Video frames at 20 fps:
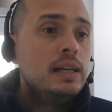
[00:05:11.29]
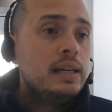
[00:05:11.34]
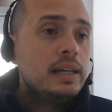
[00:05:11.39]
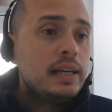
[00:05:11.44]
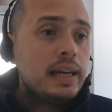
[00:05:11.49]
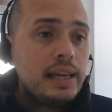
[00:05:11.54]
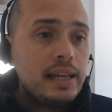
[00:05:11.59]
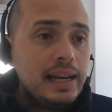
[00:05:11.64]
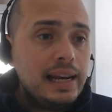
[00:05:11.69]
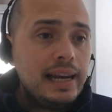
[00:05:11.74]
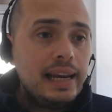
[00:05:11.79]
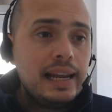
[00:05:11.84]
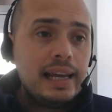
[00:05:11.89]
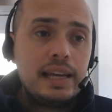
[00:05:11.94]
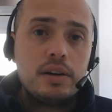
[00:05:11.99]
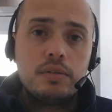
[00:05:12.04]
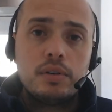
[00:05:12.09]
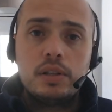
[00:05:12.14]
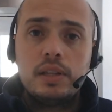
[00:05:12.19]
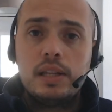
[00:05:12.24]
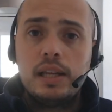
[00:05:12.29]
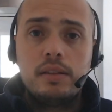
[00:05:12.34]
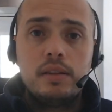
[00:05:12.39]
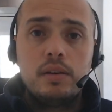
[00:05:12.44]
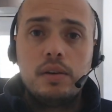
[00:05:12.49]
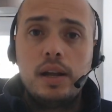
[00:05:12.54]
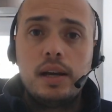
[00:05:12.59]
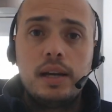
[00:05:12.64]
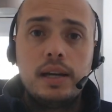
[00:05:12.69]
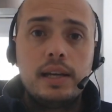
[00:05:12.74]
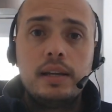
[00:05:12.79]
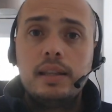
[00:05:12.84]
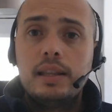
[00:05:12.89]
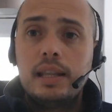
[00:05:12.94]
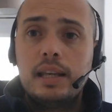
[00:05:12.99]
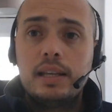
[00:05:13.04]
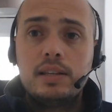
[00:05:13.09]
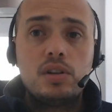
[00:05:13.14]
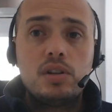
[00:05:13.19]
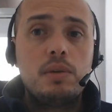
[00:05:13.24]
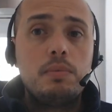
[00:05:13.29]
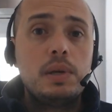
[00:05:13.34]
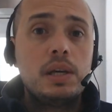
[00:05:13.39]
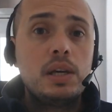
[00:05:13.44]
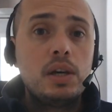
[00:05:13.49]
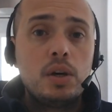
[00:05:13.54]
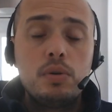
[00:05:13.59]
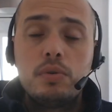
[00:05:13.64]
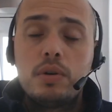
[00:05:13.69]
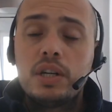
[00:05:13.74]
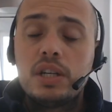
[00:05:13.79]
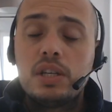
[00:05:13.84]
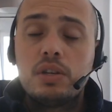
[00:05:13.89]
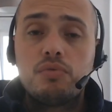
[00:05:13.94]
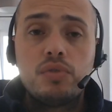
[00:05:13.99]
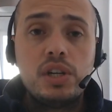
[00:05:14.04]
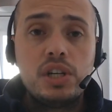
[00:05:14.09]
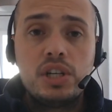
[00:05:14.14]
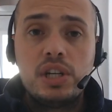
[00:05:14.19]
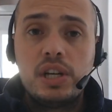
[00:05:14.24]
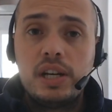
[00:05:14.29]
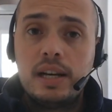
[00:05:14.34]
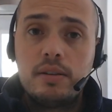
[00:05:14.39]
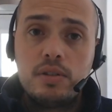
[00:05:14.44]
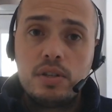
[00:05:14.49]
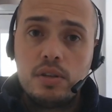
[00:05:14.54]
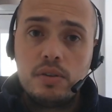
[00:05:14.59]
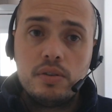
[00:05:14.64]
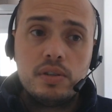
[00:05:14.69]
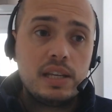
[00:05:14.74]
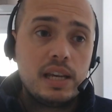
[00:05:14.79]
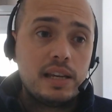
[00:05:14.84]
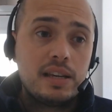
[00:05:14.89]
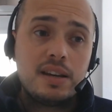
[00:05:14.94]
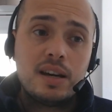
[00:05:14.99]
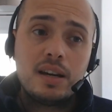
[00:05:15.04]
okay, later on down the line, there's going to be coaches reaching out to you, say,